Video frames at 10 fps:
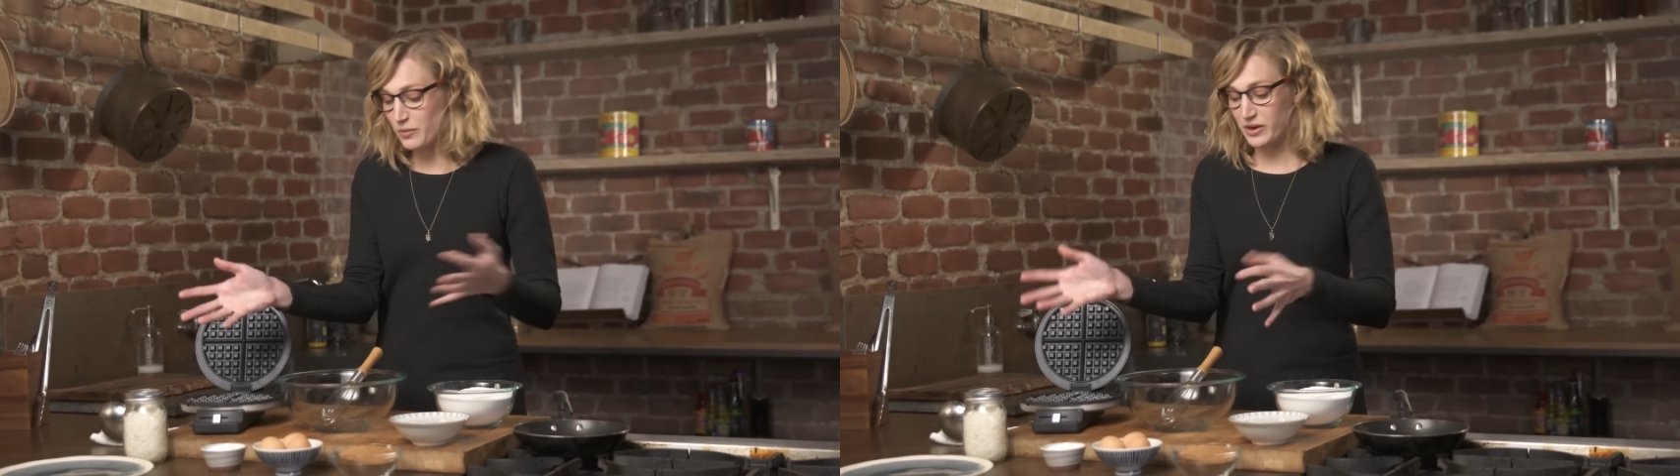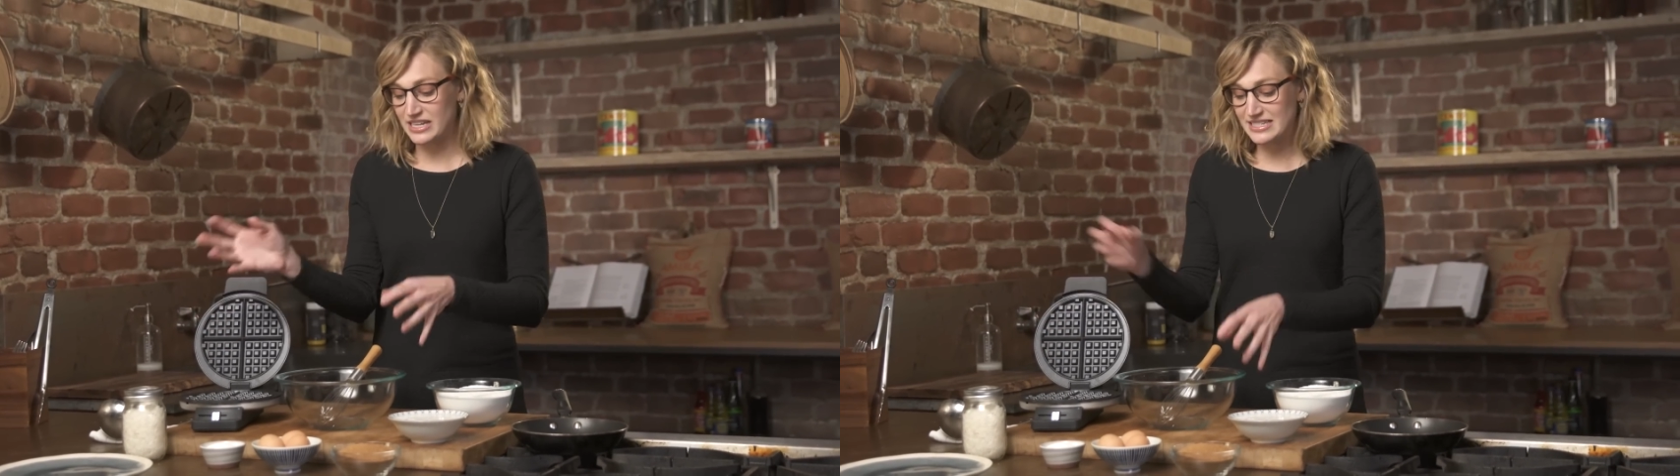
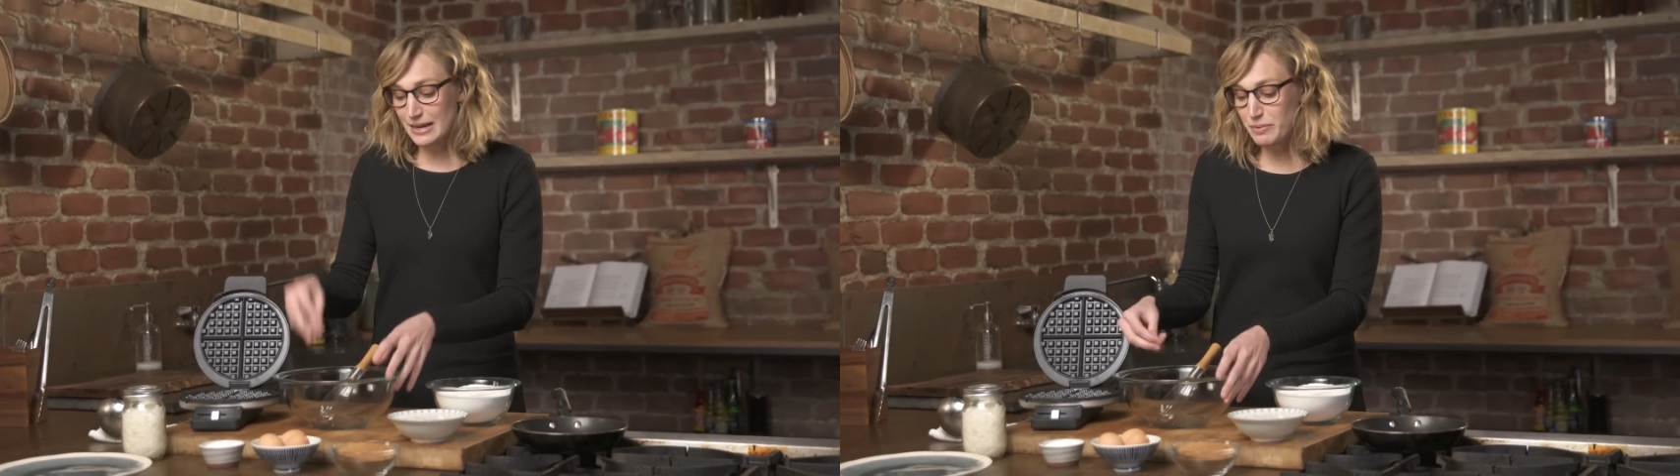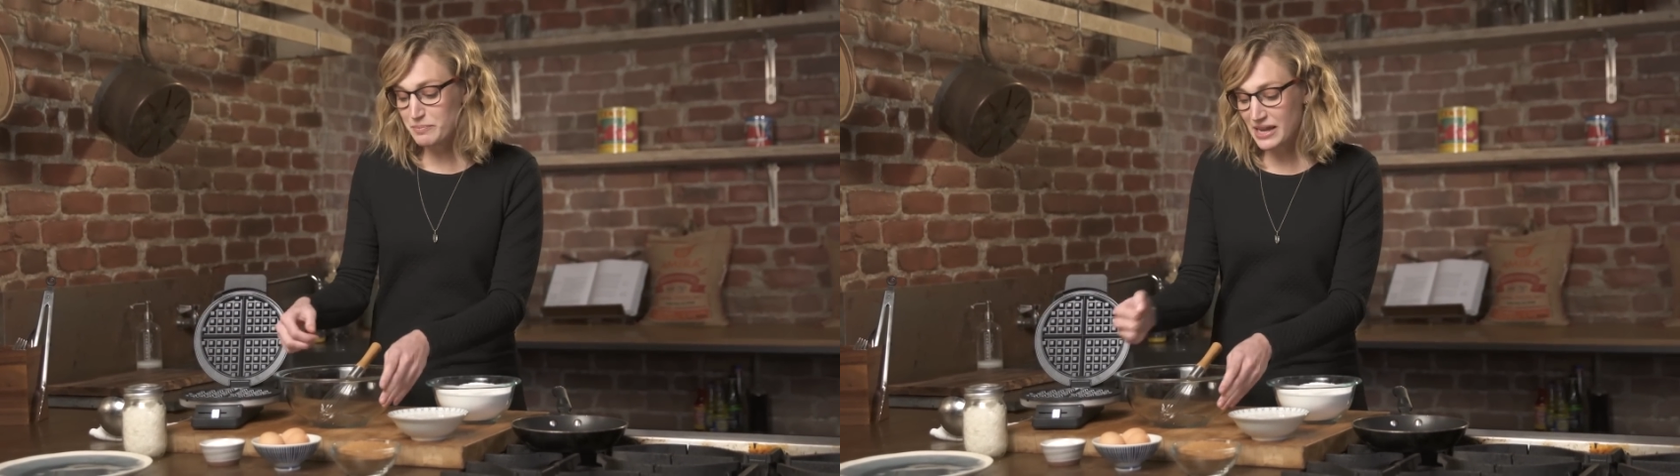we're gonna
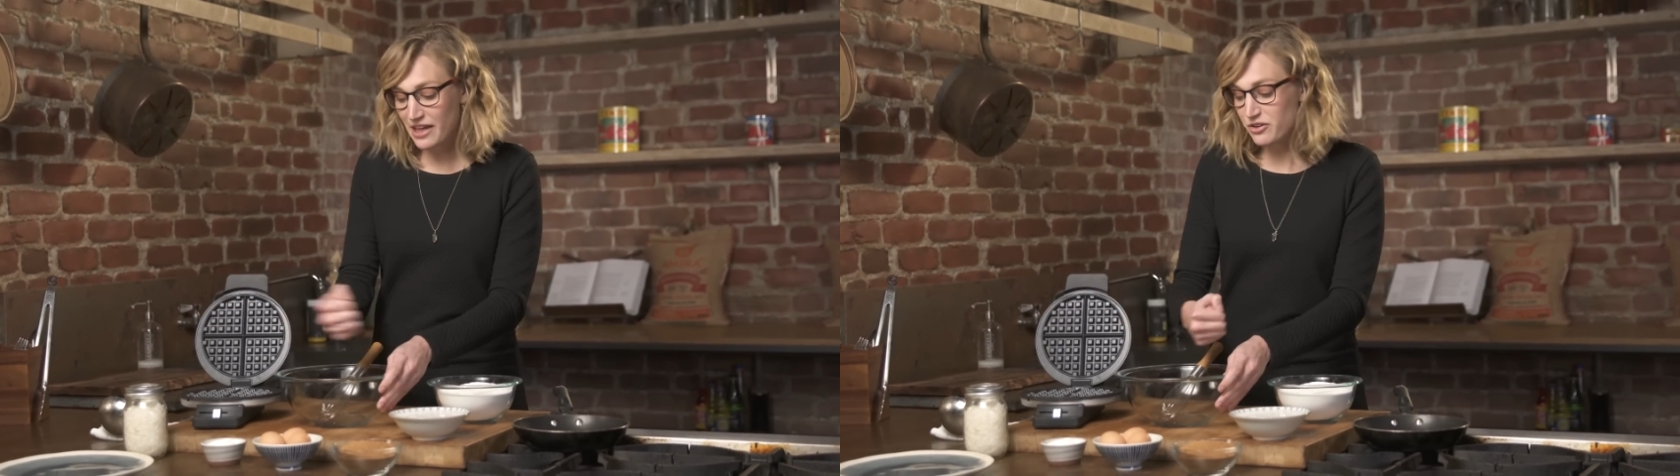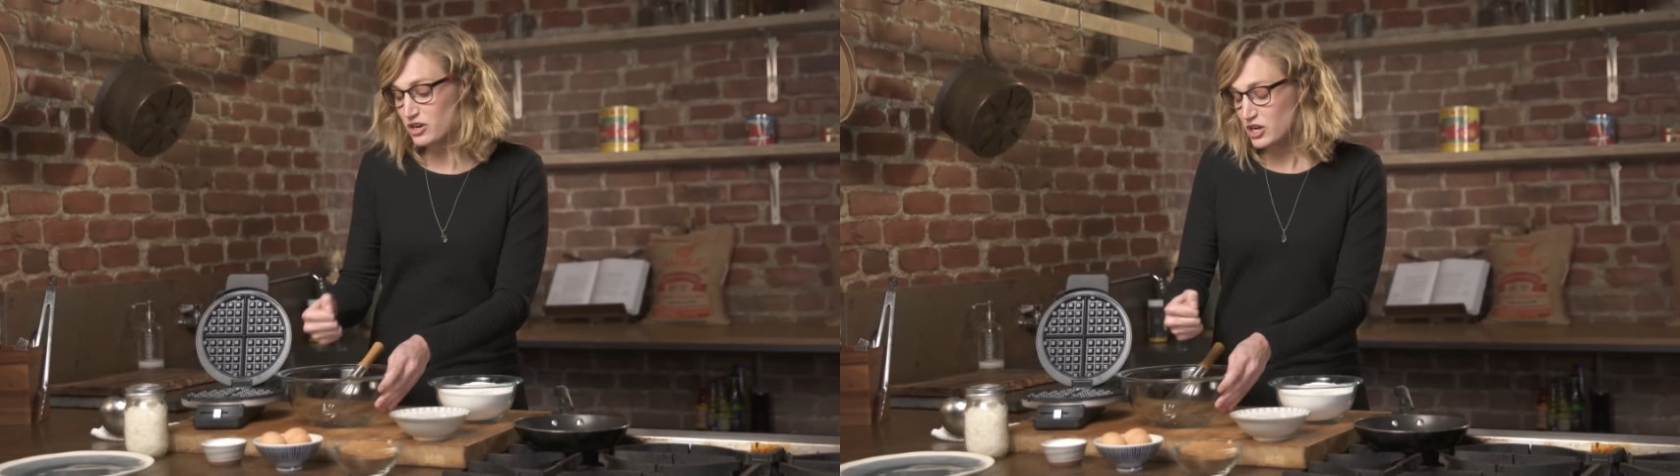dump them
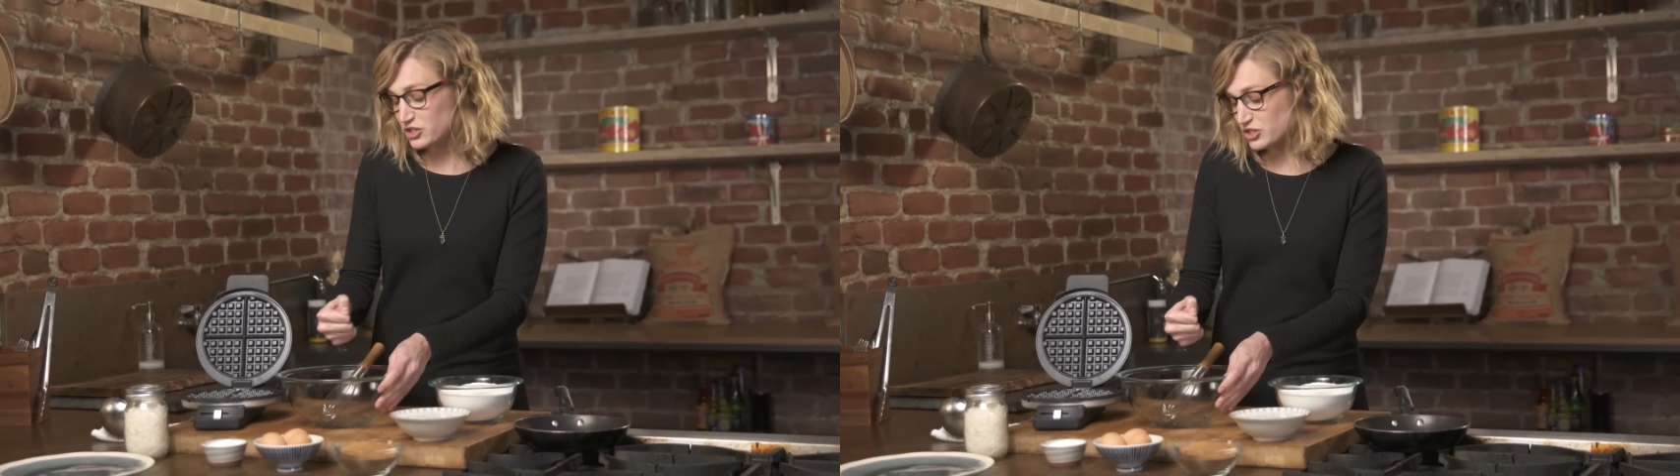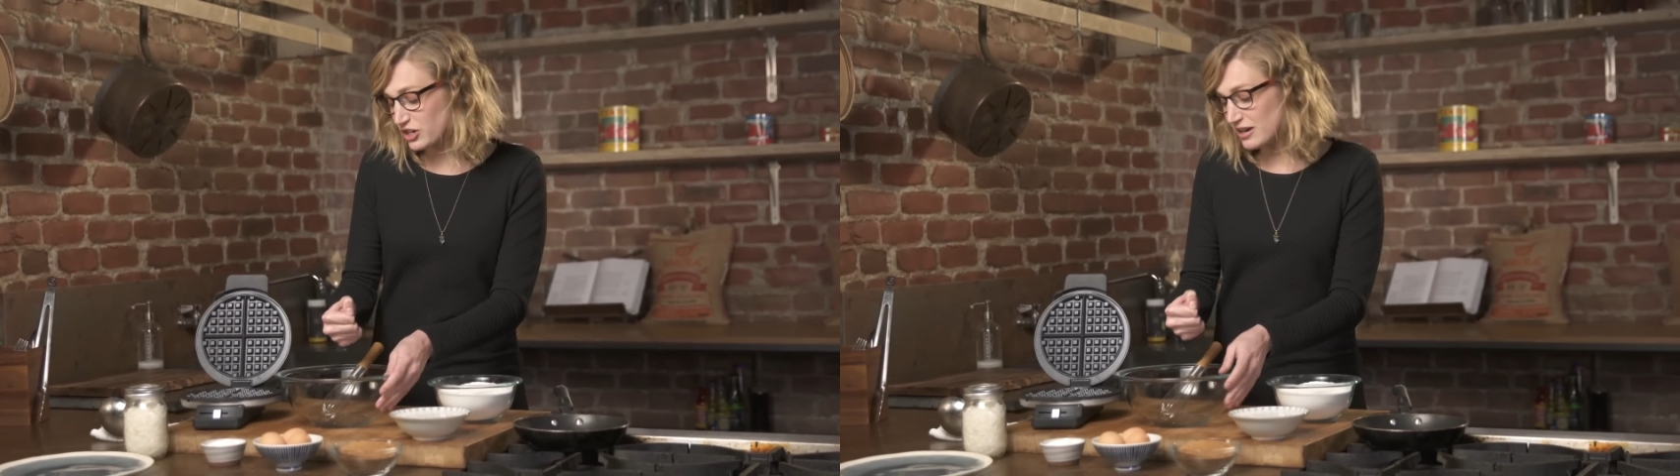together,
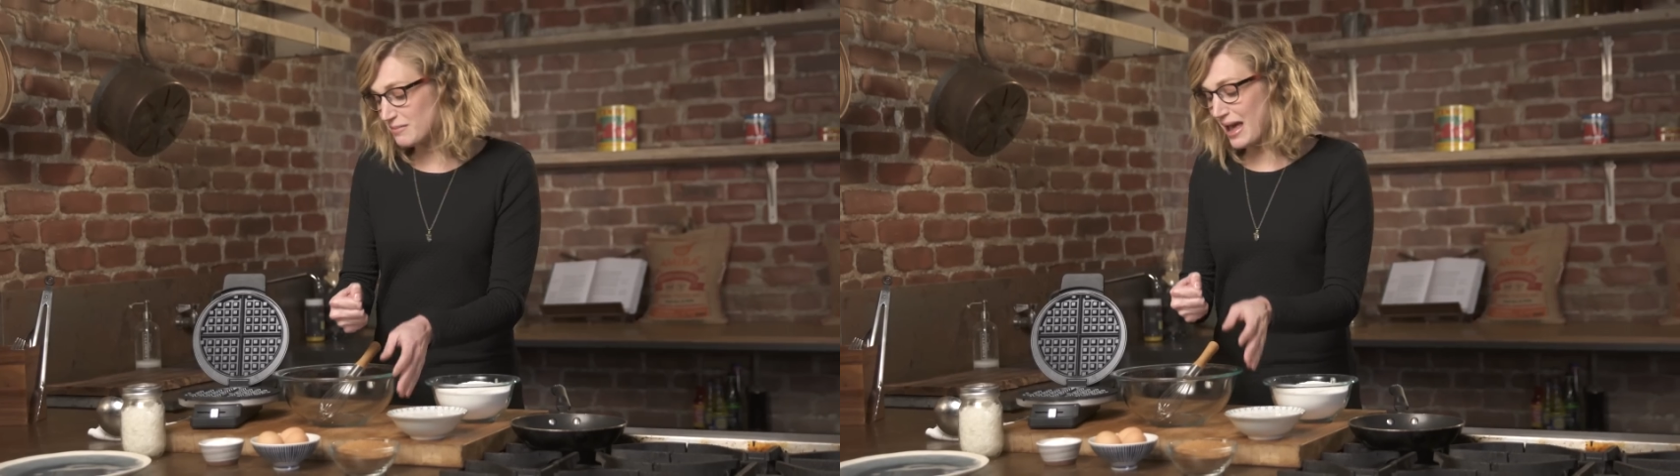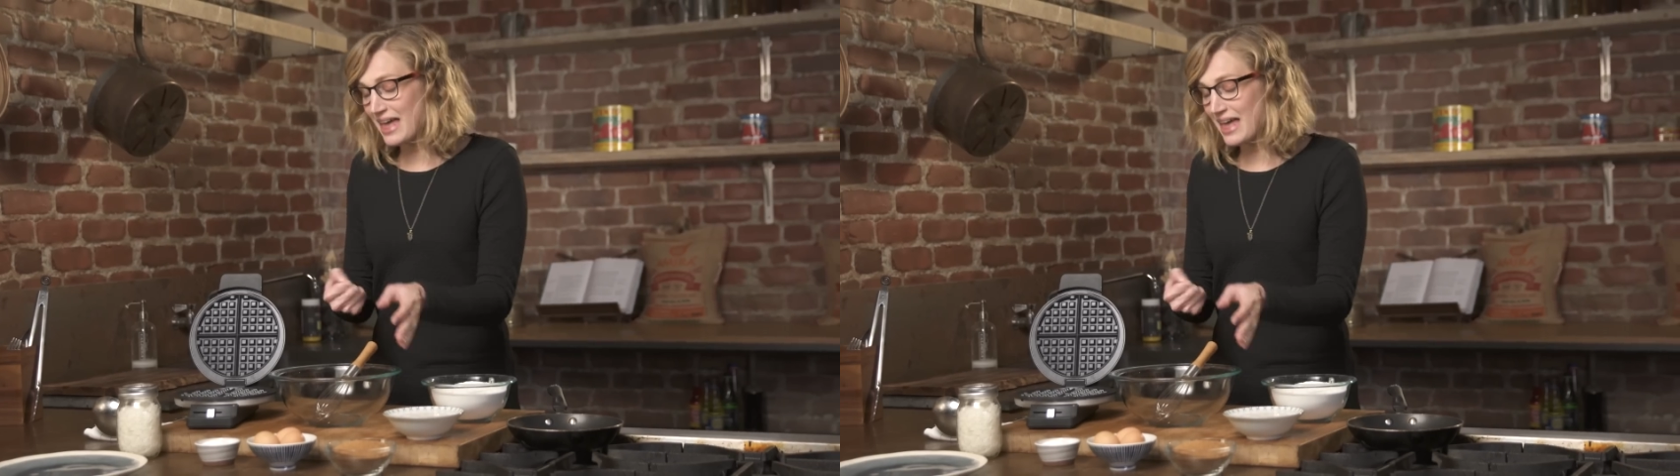stir them,